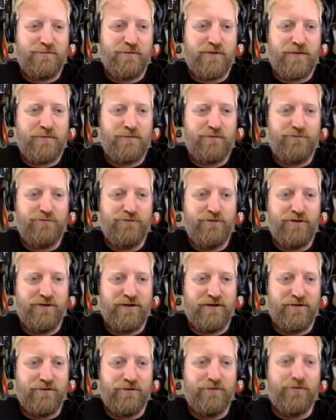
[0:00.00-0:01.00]
prop your foot
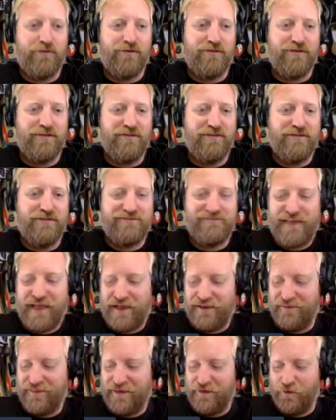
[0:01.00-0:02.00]
on, or the
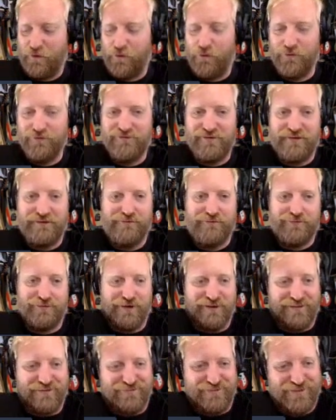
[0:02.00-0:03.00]
stand that holds it in
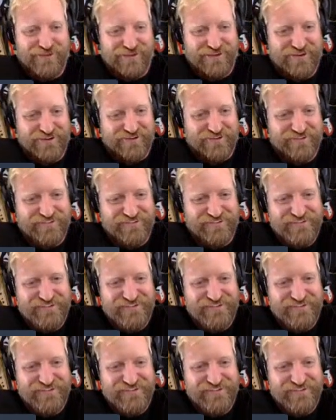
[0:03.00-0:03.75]
front of you.